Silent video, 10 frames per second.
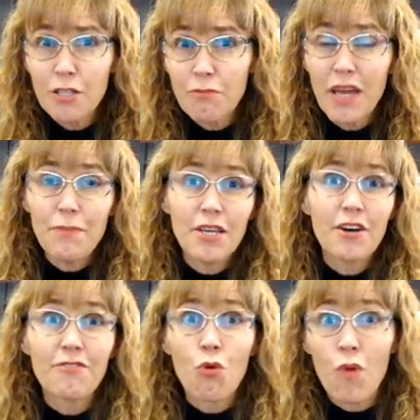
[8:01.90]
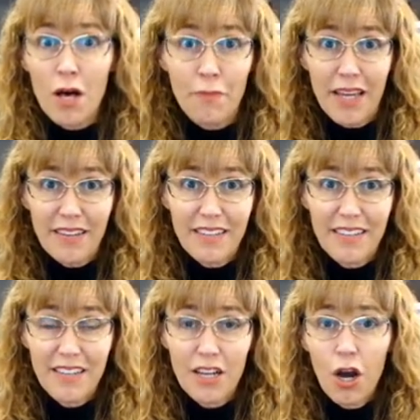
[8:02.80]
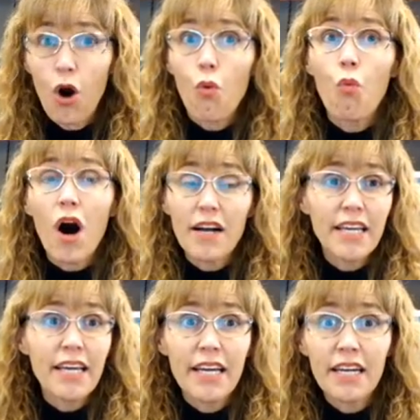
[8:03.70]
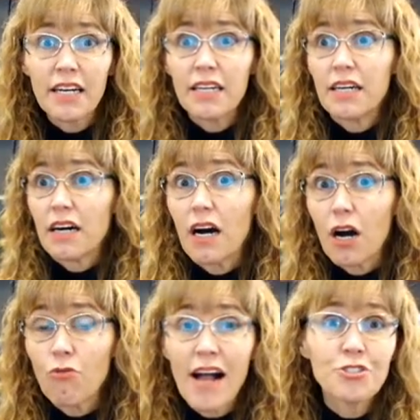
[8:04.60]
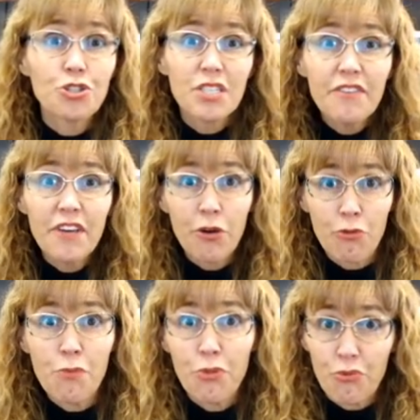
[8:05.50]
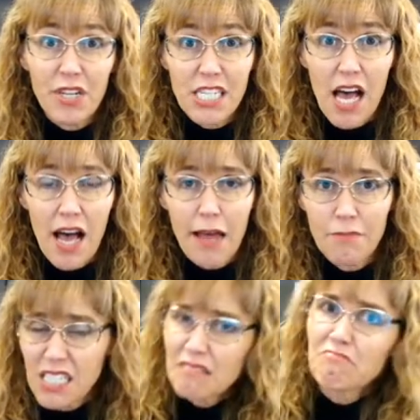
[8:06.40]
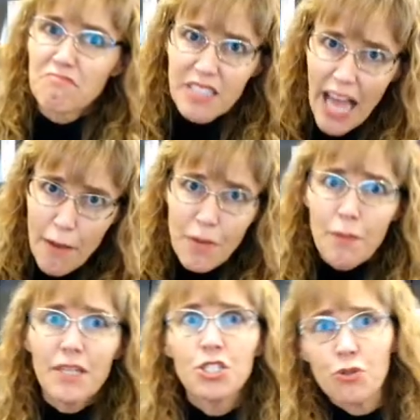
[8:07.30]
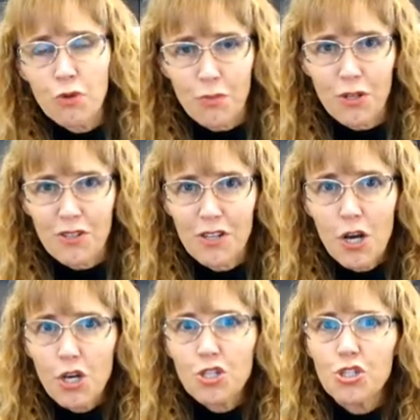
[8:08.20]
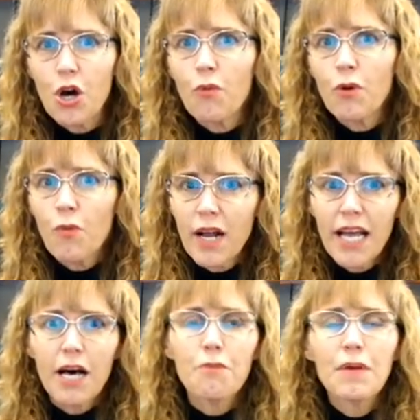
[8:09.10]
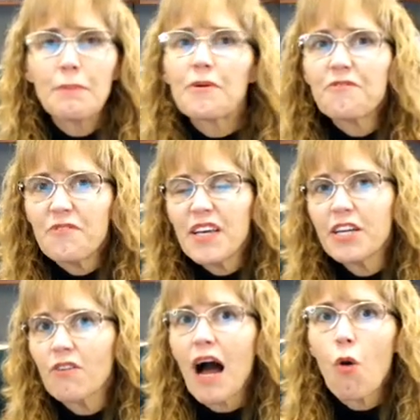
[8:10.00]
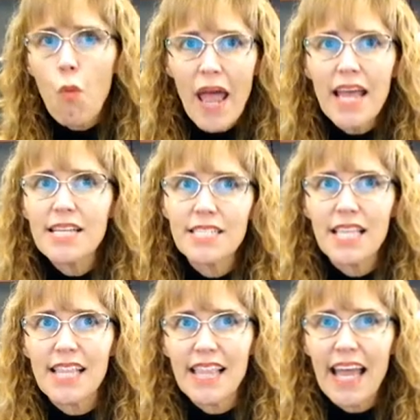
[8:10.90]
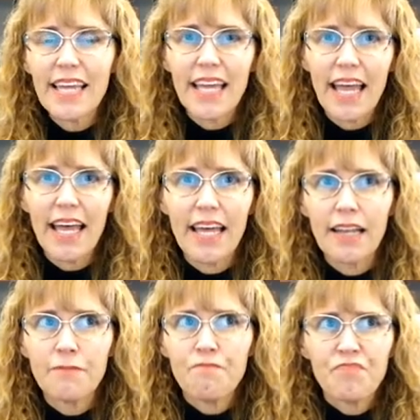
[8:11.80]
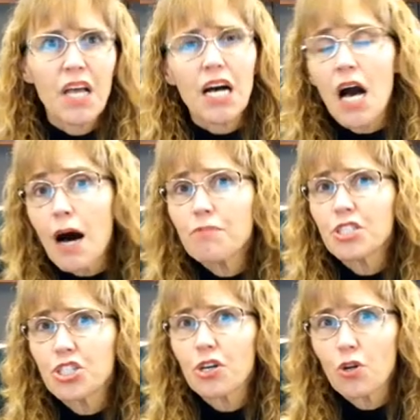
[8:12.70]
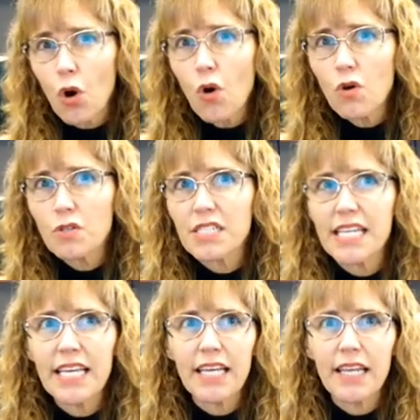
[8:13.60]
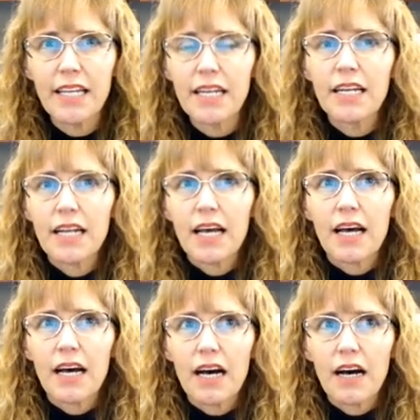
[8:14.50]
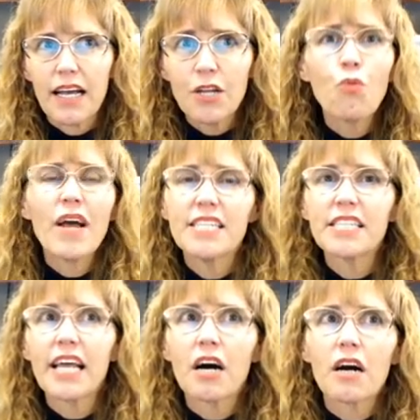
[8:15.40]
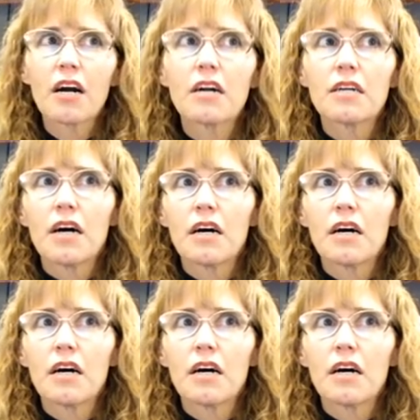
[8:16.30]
may be overwhelming. Walking around your living room three times, that may be doable. So we want to help people figure out ways that they can accomplish their goals in, in ways that are